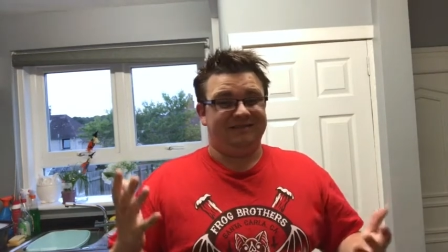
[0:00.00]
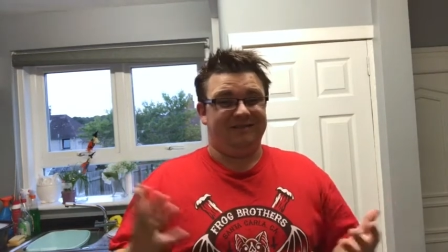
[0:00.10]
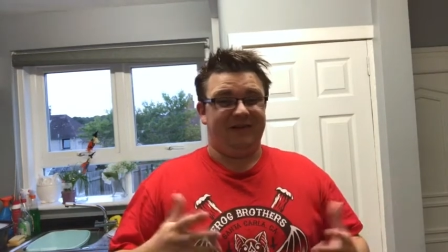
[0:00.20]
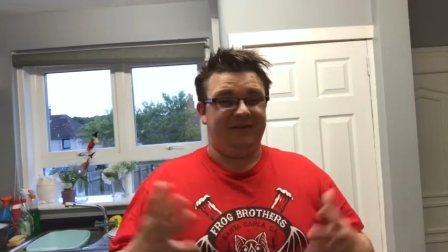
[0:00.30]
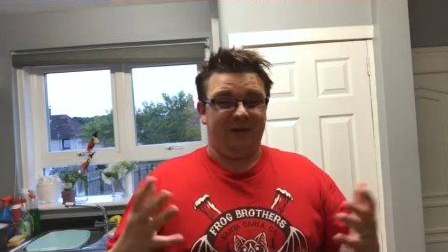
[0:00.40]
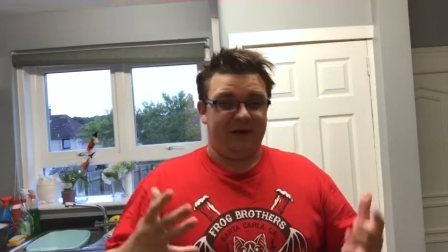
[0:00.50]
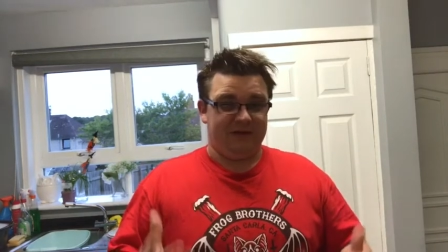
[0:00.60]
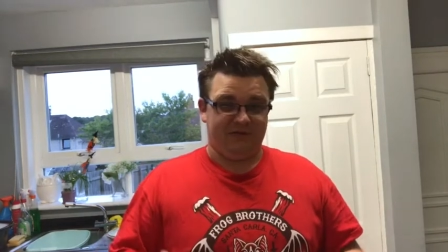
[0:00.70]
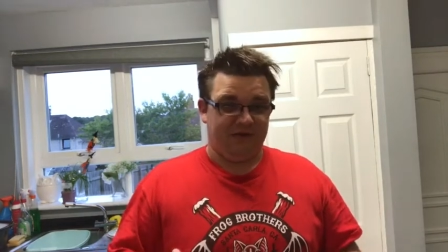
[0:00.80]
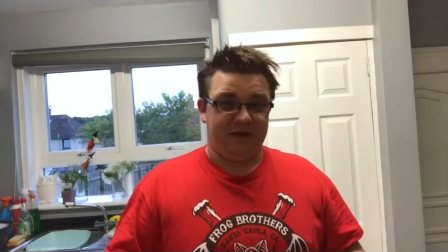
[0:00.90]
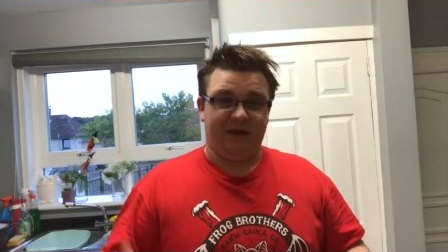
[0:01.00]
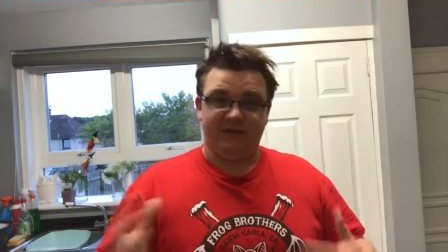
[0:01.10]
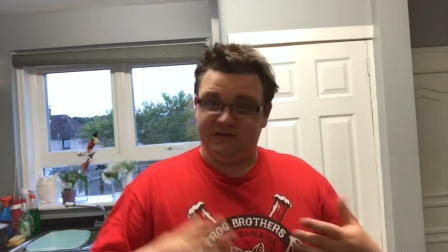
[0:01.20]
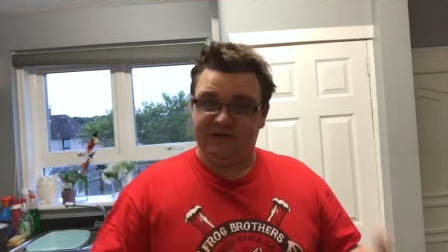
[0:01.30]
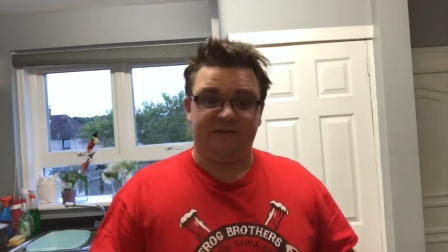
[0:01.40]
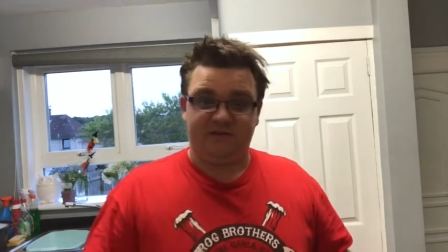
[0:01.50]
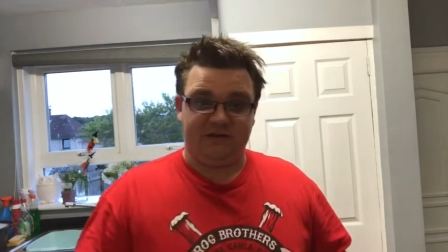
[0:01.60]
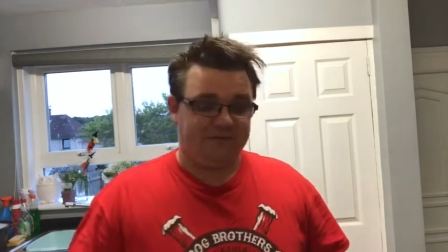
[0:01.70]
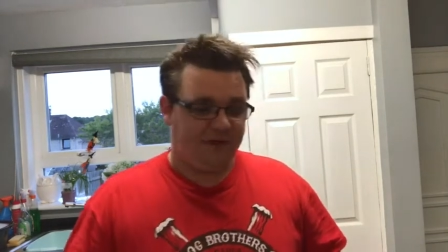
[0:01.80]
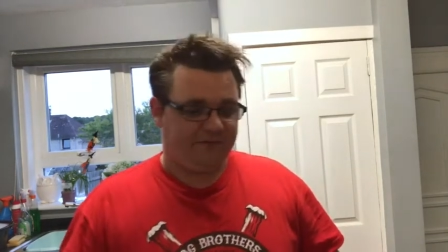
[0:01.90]
The FBI isn't recognised here.
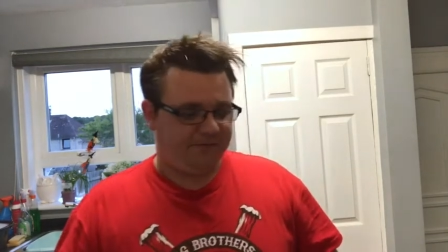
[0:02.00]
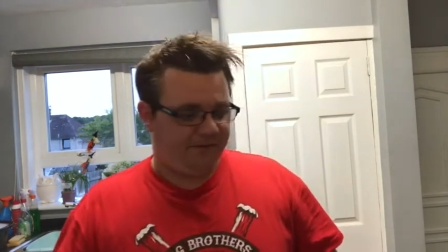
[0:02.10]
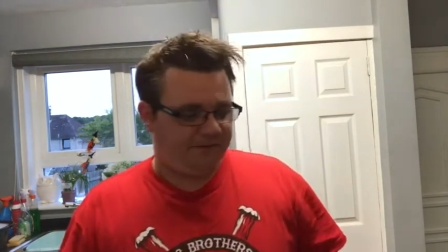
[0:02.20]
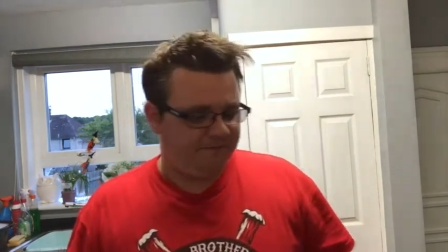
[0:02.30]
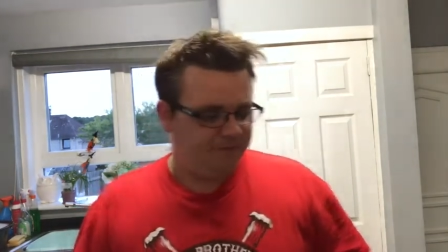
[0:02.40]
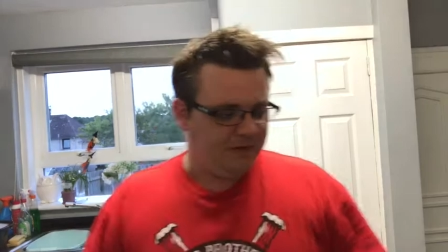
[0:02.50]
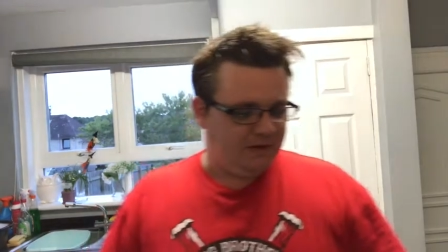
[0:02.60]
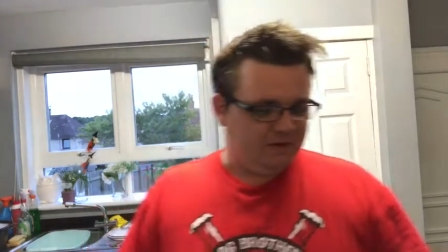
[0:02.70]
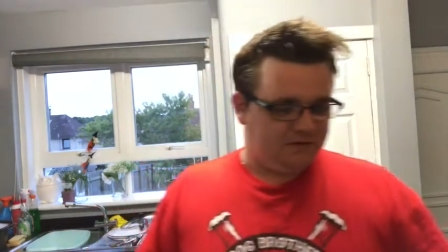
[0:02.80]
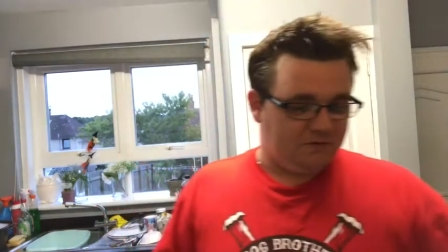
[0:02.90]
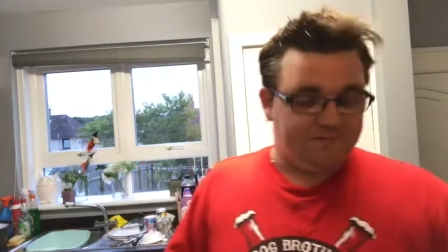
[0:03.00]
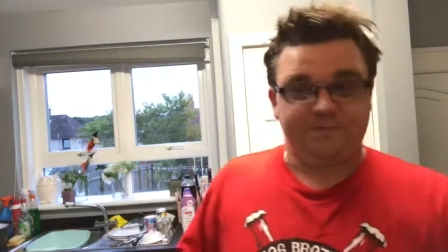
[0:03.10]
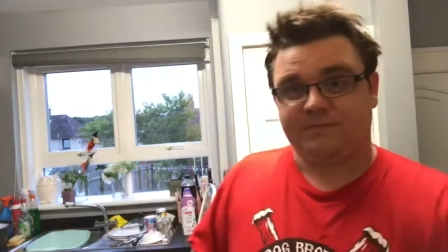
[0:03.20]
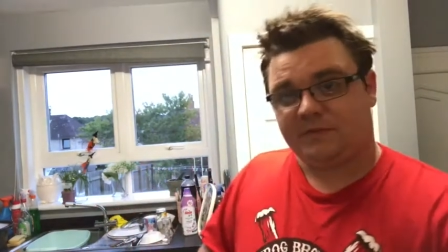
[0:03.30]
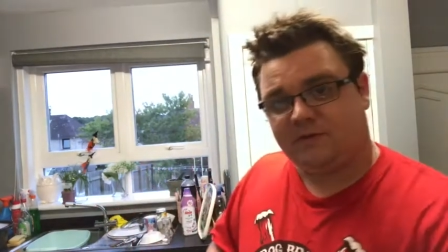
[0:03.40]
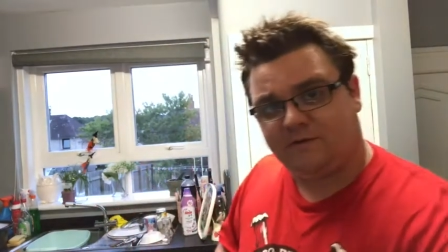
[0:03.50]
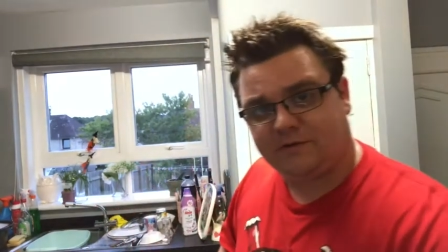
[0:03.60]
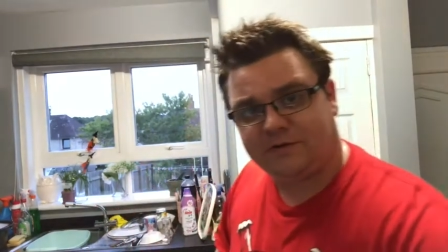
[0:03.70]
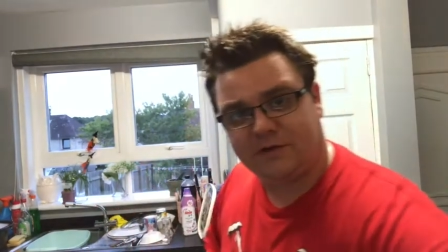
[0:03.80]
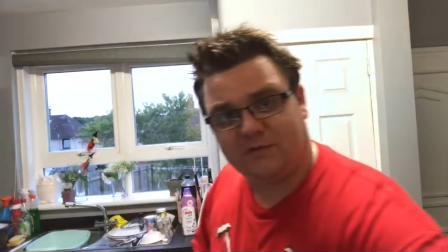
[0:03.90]
This is perfectly fine. So,
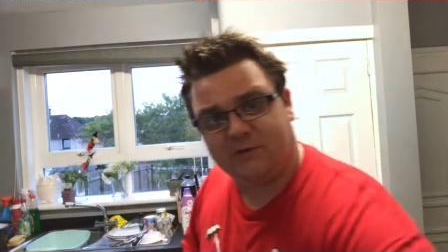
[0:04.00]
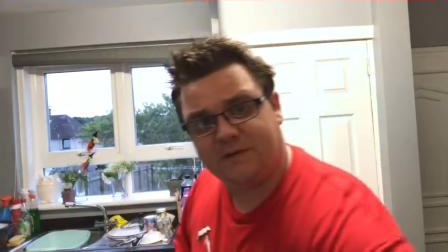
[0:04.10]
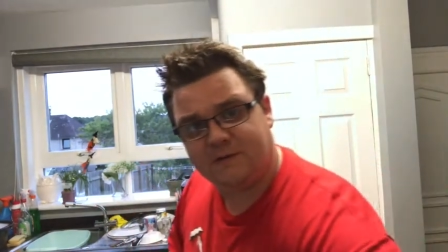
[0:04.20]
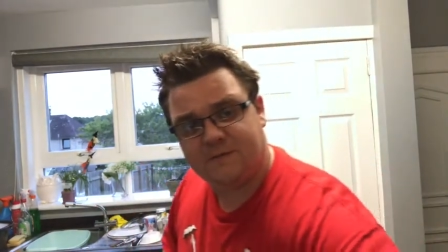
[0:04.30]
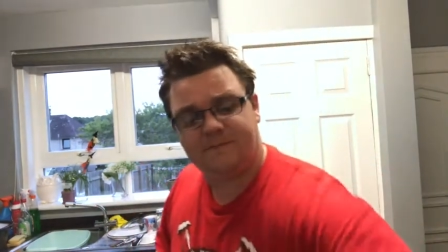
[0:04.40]
first thing you need